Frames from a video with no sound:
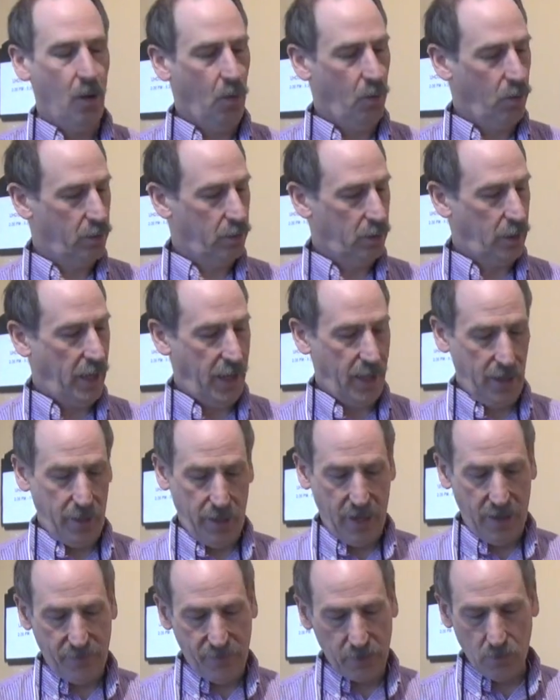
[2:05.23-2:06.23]
We're
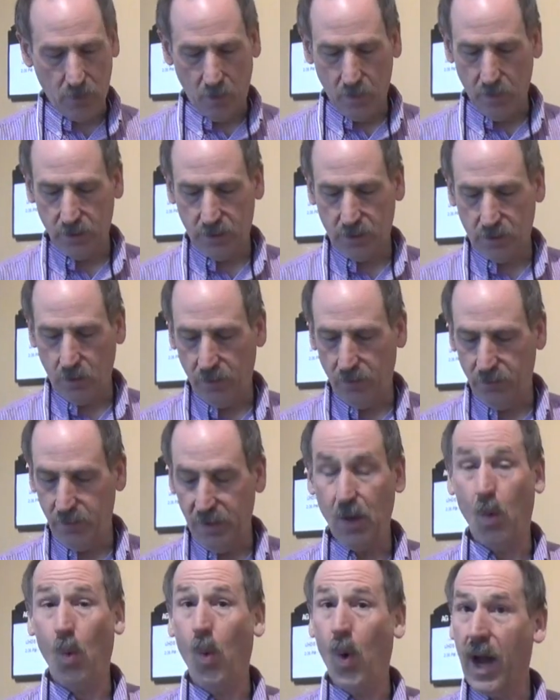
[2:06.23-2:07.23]
ha having growers sort of
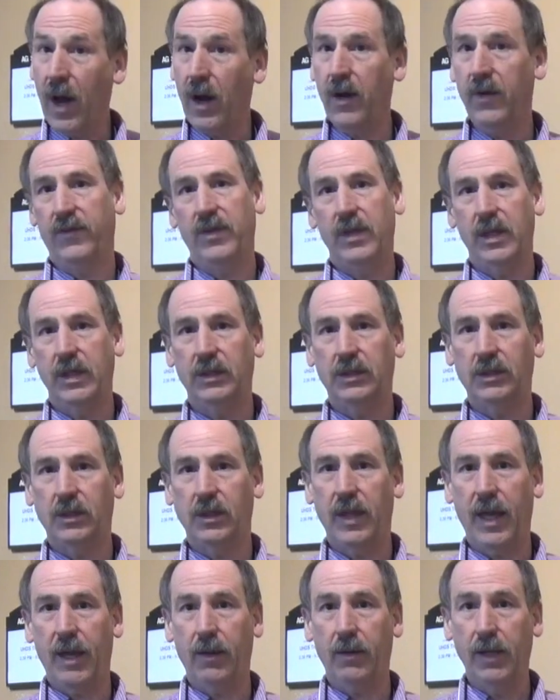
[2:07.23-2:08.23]
be aware of this
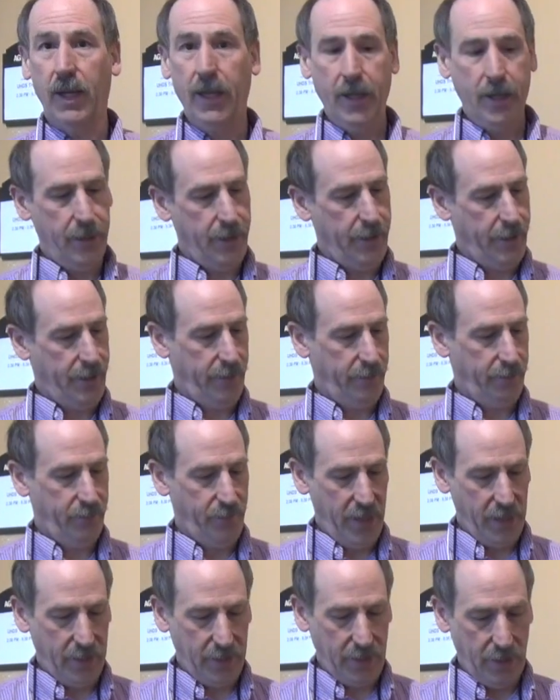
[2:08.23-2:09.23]
so that Uh,
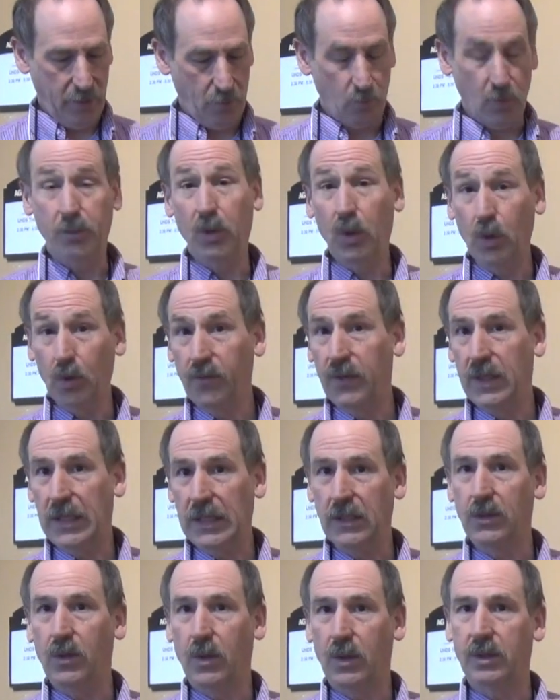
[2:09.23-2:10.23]
they can remove
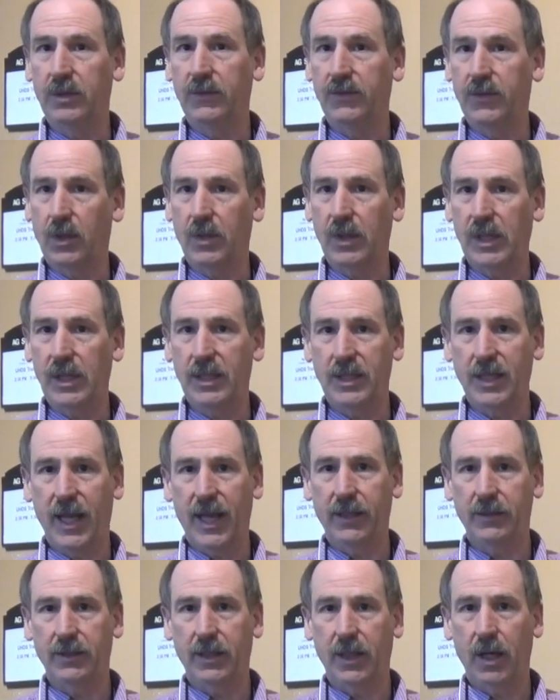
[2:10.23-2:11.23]
these sorts of trees
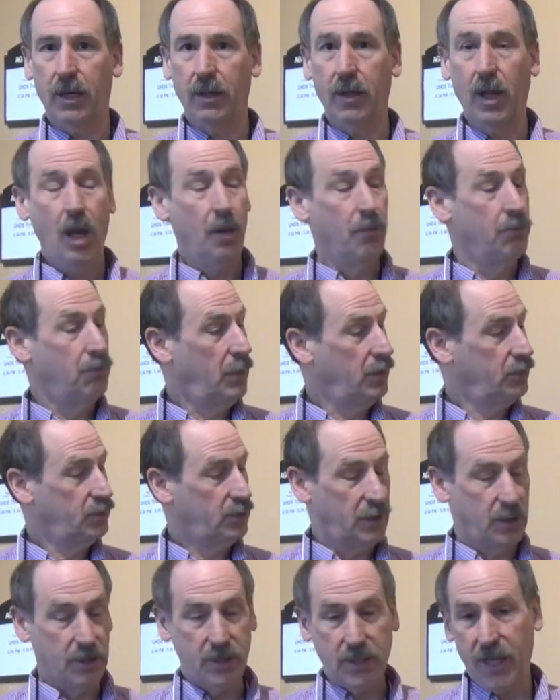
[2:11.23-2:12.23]
out there.
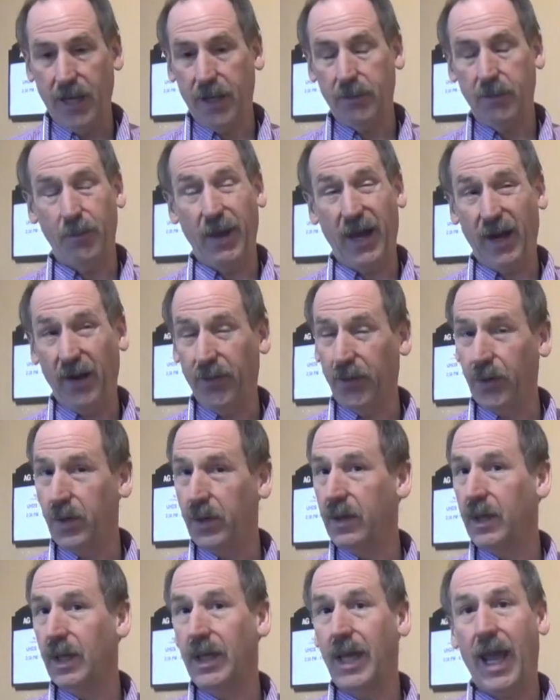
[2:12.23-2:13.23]
Most of the time, about a
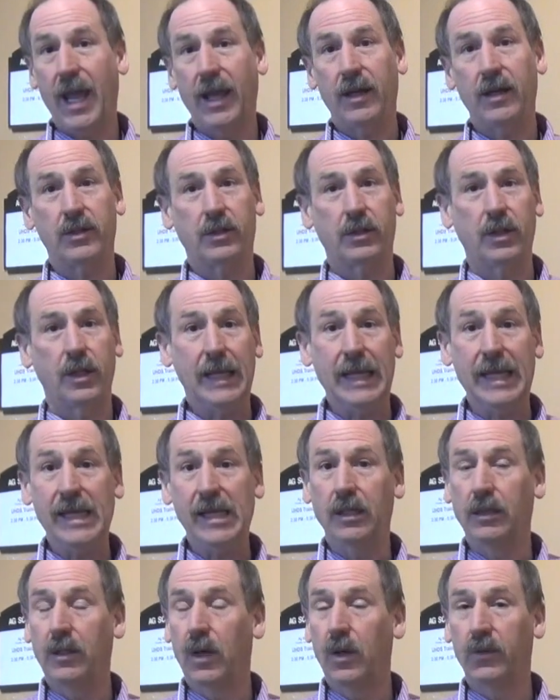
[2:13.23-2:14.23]
third of the cankers are going to
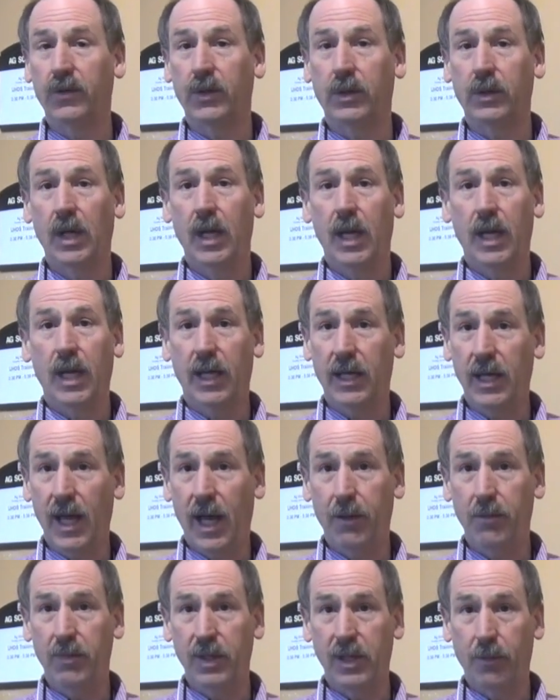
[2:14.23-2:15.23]
heal over and
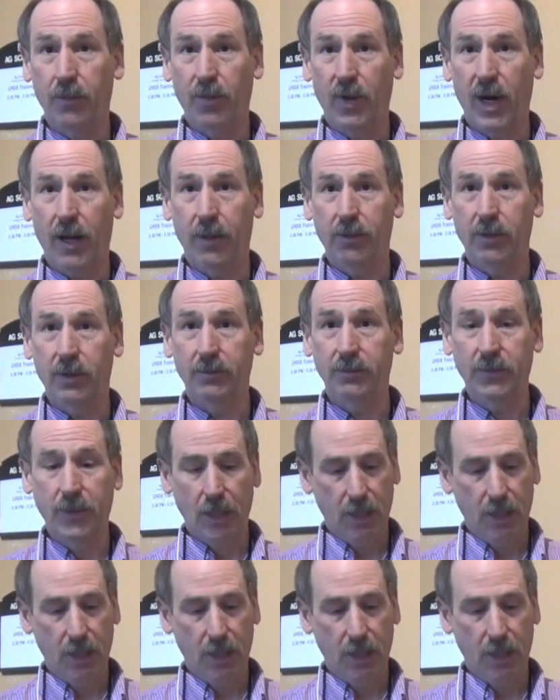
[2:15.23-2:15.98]
not be a problem.